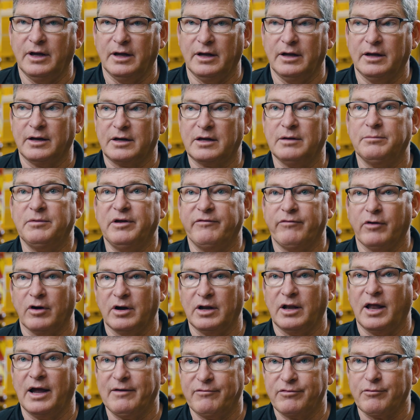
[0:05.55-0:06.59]
it can be
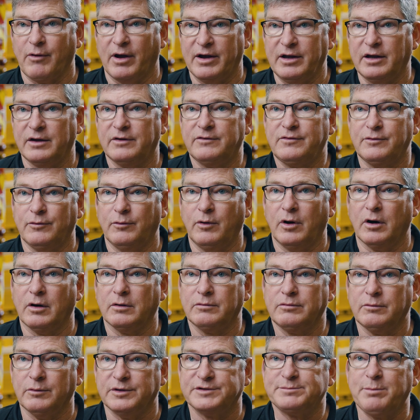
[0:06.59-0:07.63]
very life-threatening to
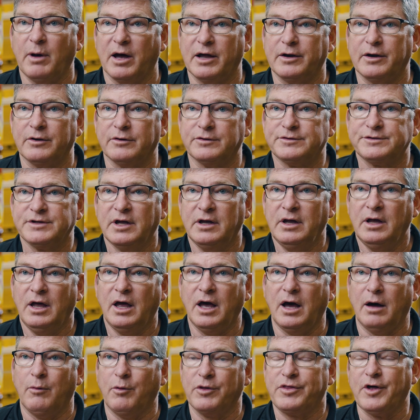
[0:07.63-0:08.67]
our responders.
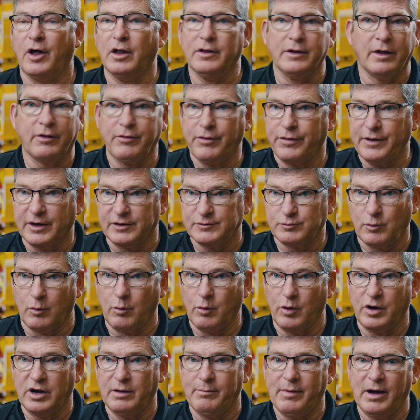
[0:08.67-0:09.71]
With all the other things we're worried